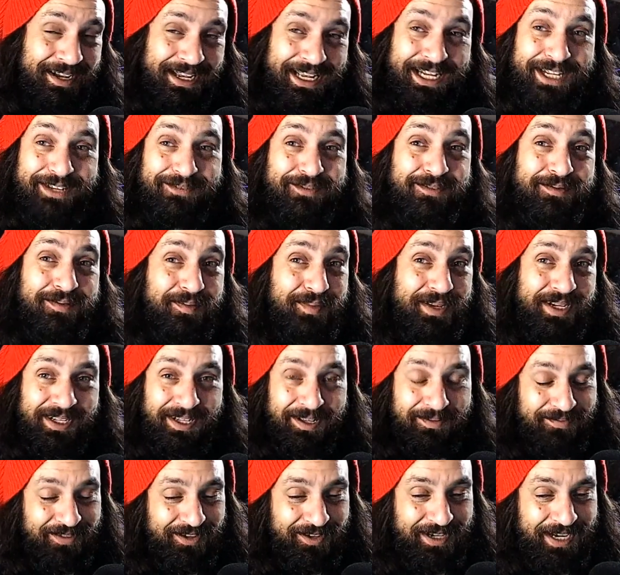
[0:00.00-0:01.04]
Any form of metal
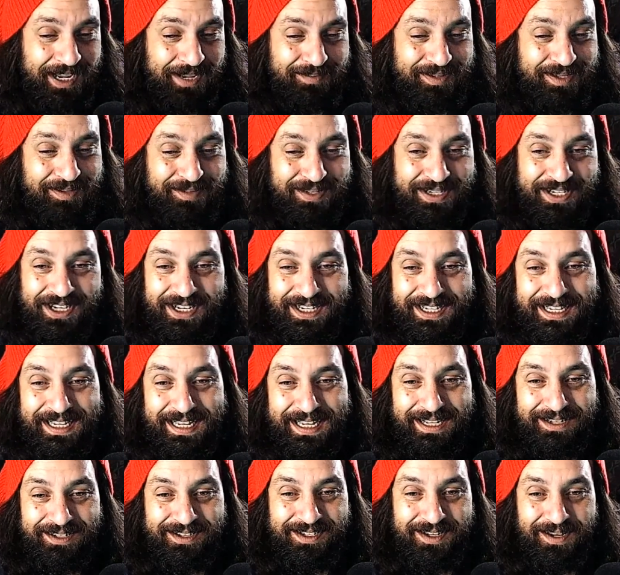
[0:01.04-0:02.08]
I'm very happy to be checking
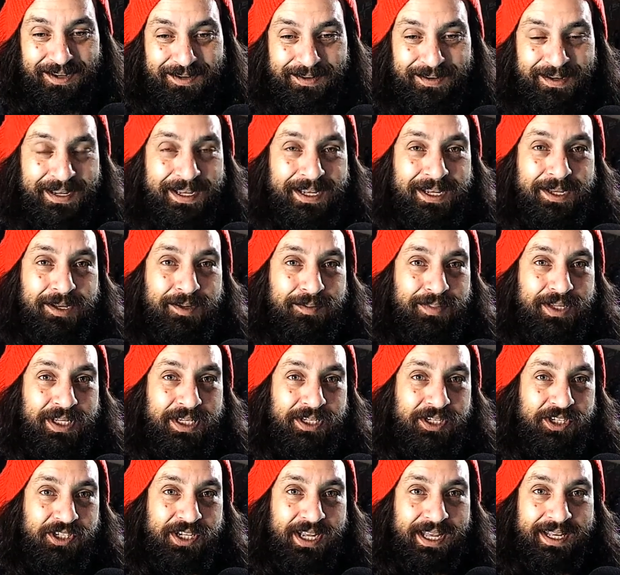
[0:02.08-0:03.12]
out. So, big
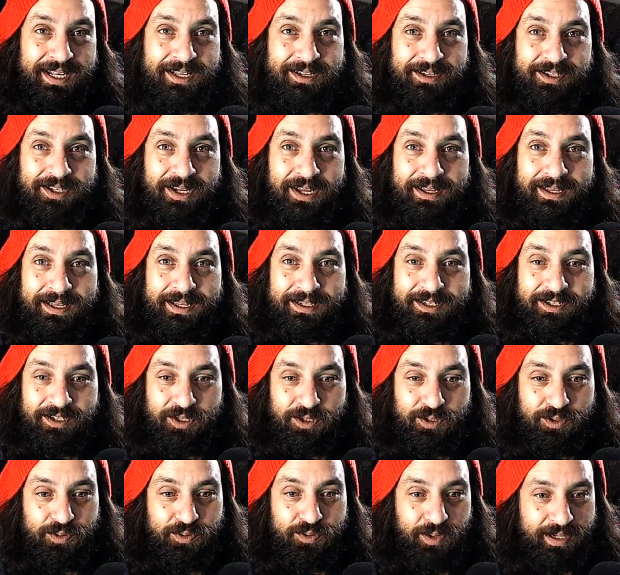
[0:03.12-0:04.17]
shout-out
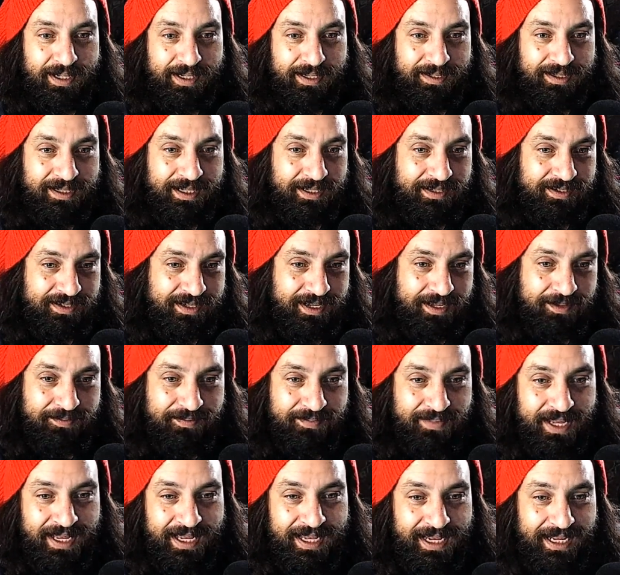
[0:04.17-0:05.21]
to
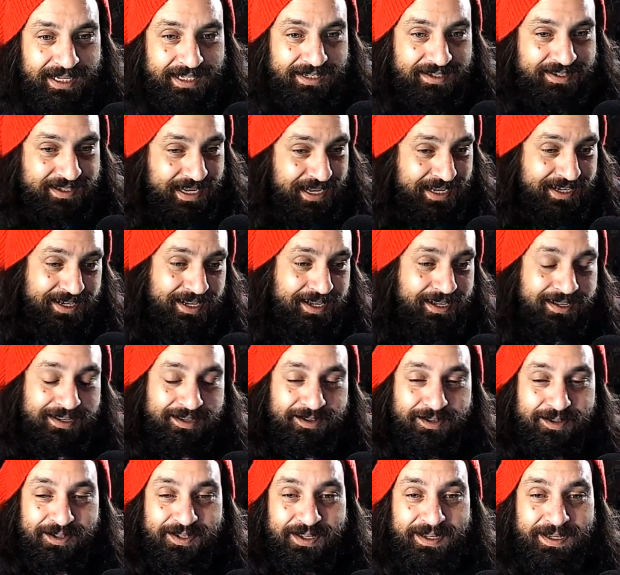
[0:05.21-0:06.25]
Alexander,
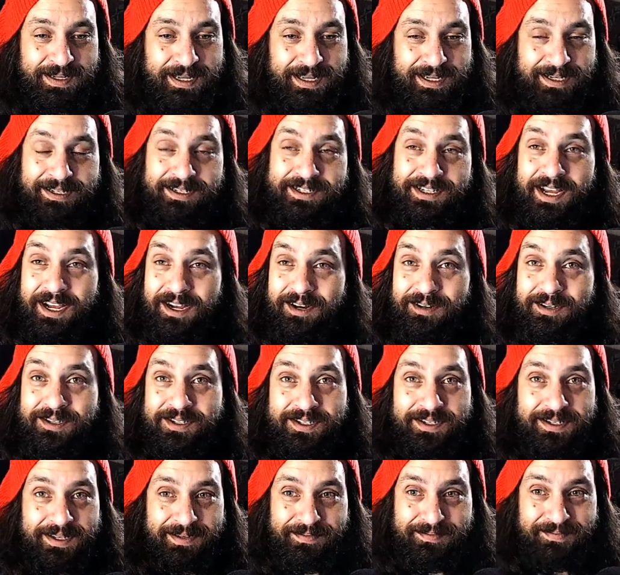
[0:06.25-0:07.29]
who's the
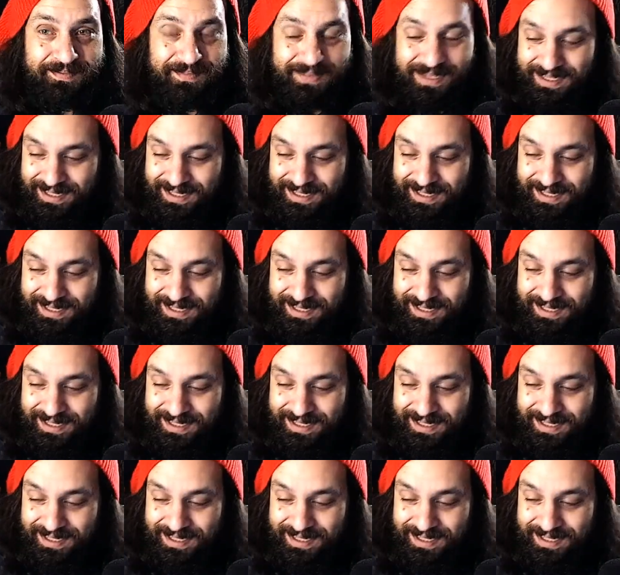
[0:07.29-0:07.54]
guitarist.